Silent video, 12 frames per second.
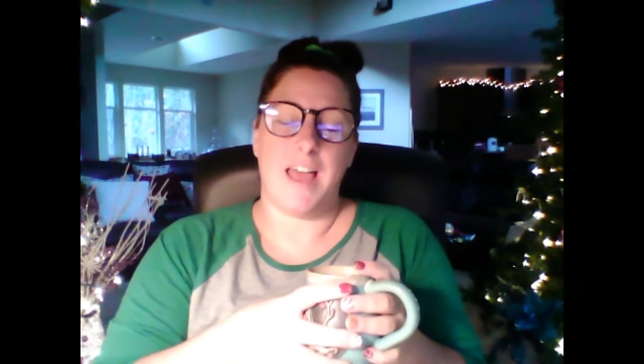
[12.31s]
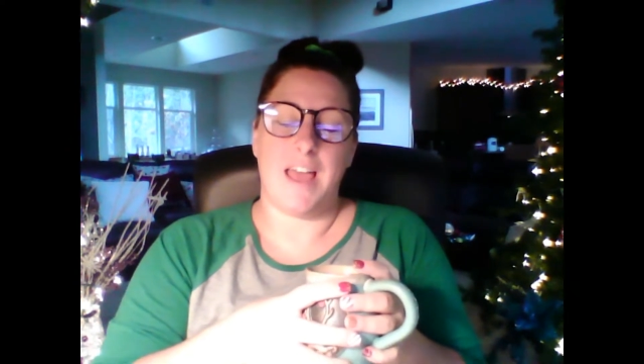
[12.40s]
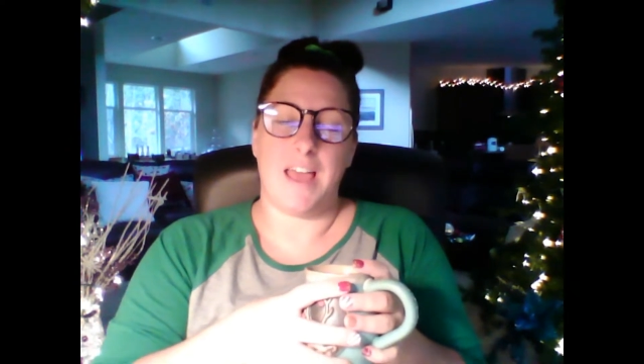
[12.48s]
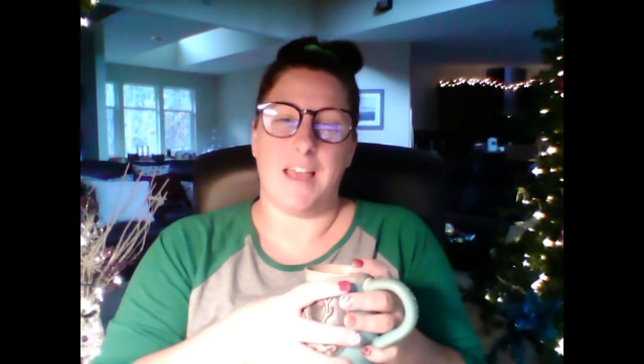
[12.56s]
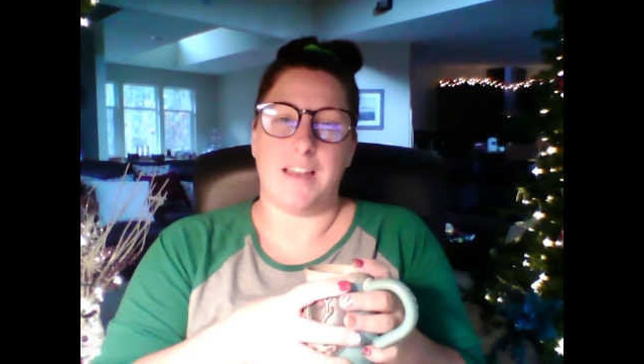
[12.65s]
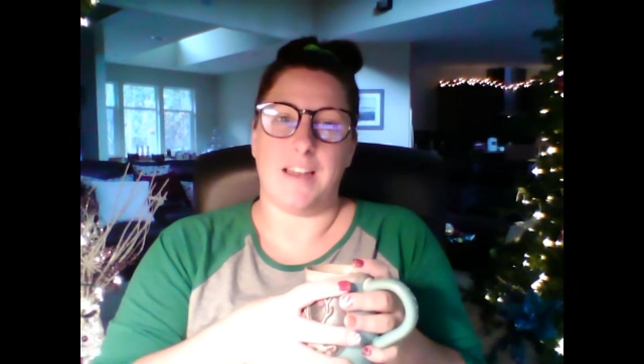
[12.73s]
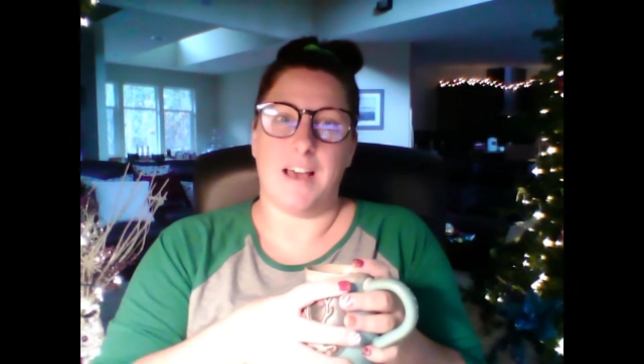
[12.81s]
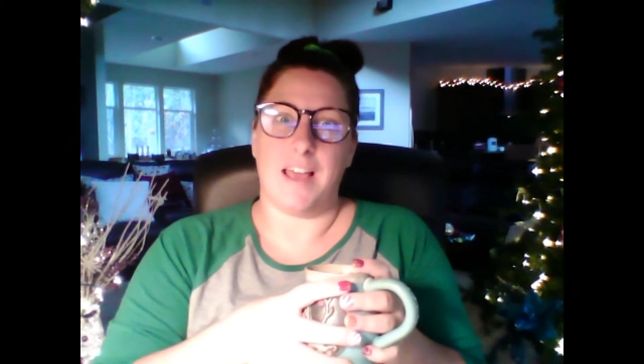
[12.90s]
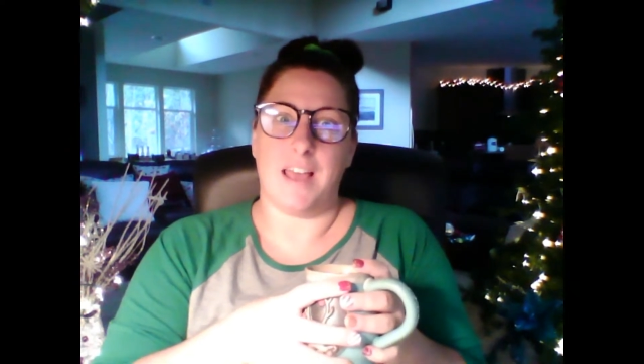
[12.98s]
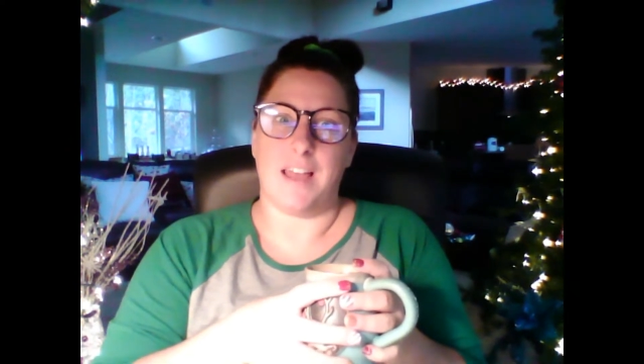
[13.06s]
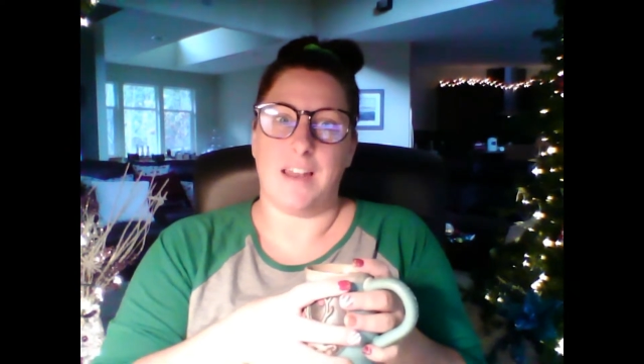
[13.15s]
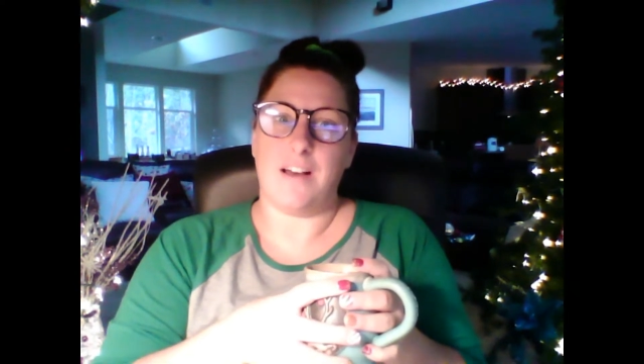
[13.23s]
and I
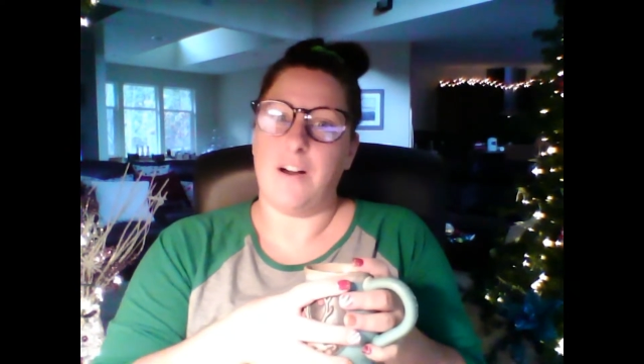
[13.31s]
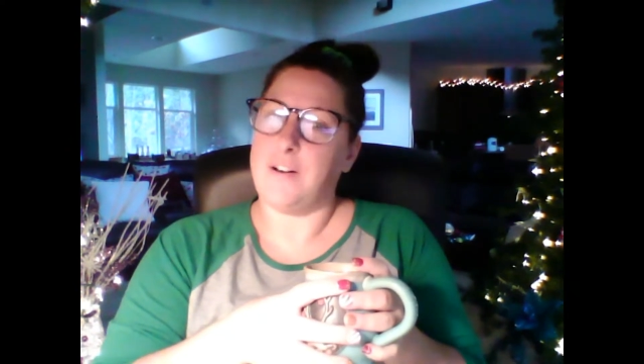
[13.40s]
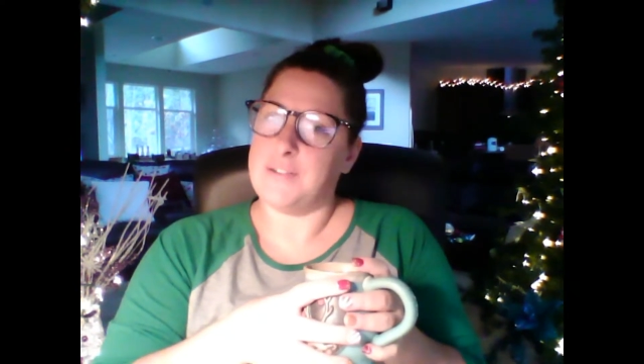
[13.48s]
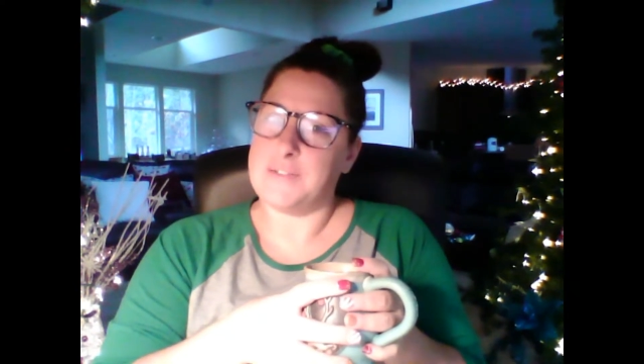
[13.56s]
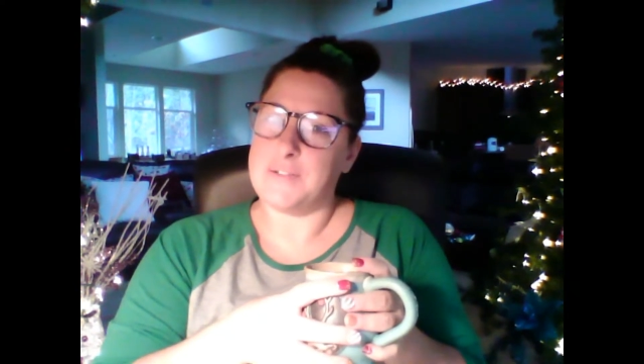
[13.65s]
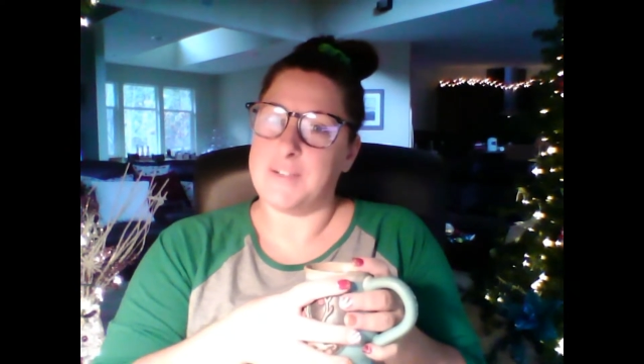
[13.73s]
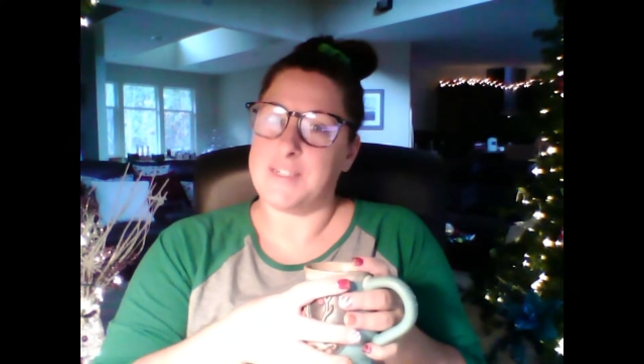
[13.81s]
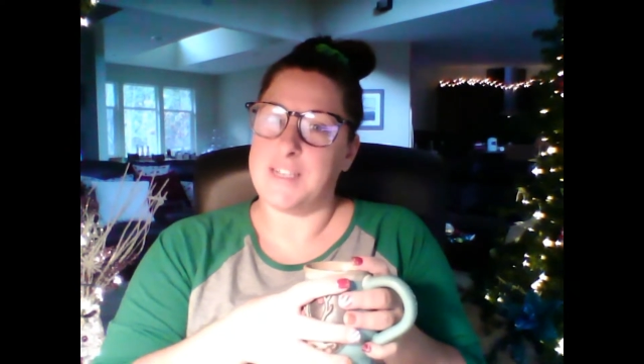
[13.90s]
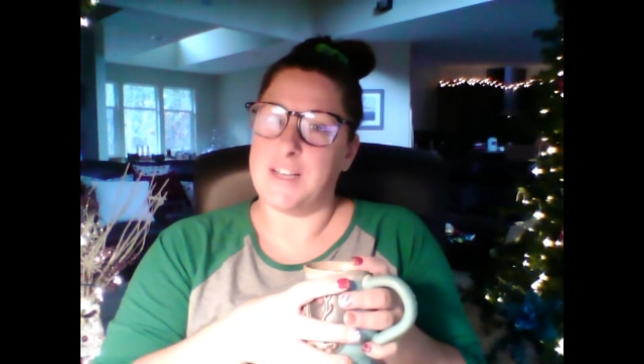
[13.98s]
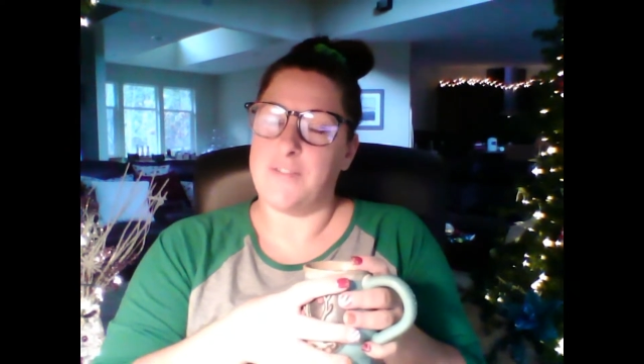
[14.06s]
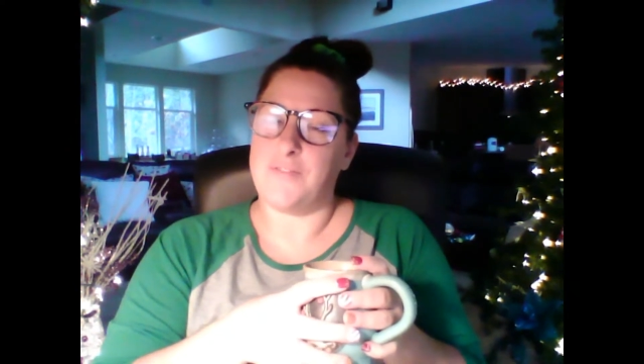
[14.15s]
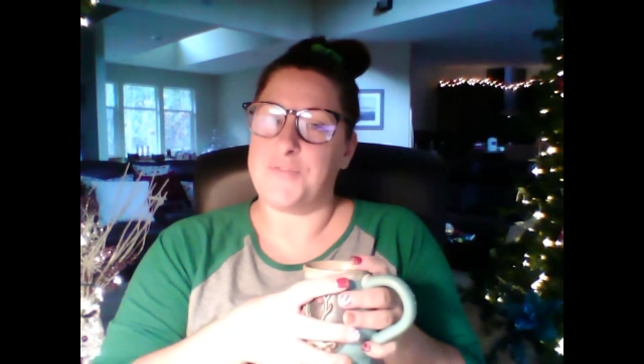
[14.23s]
had all sorts
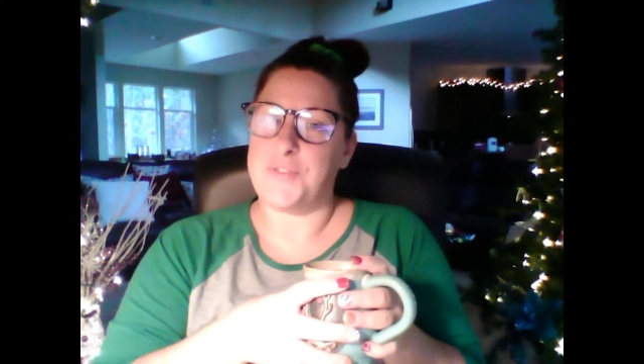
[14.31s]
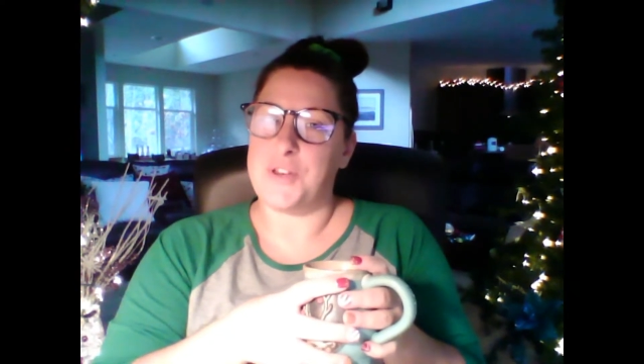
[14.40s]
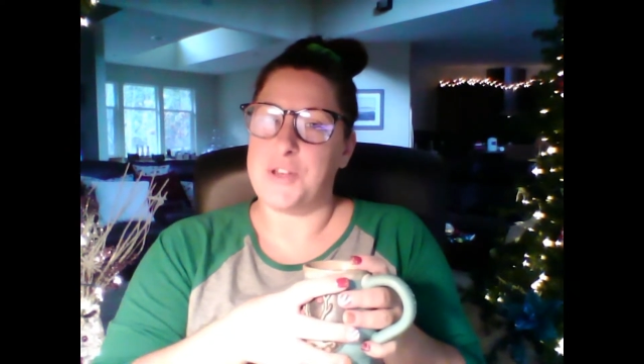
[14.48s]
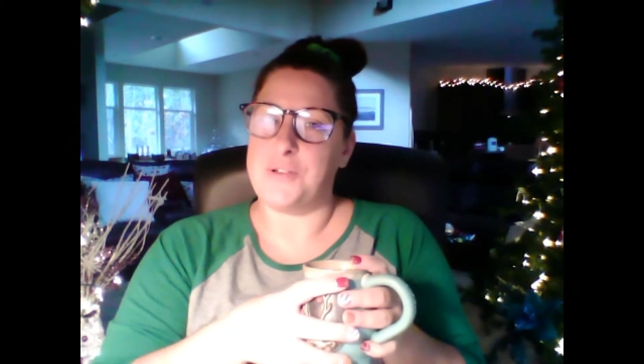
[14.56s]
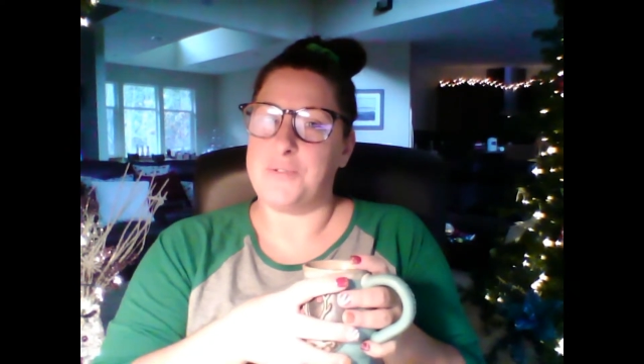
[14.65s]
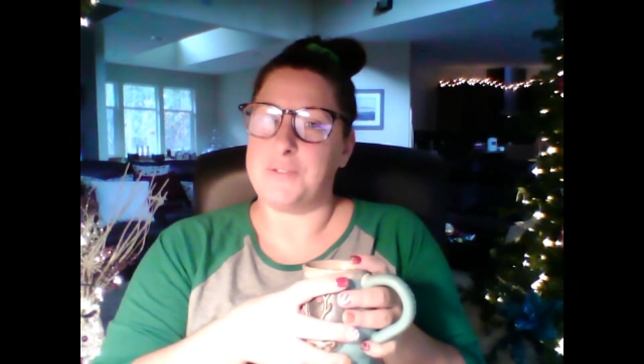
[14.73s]
of new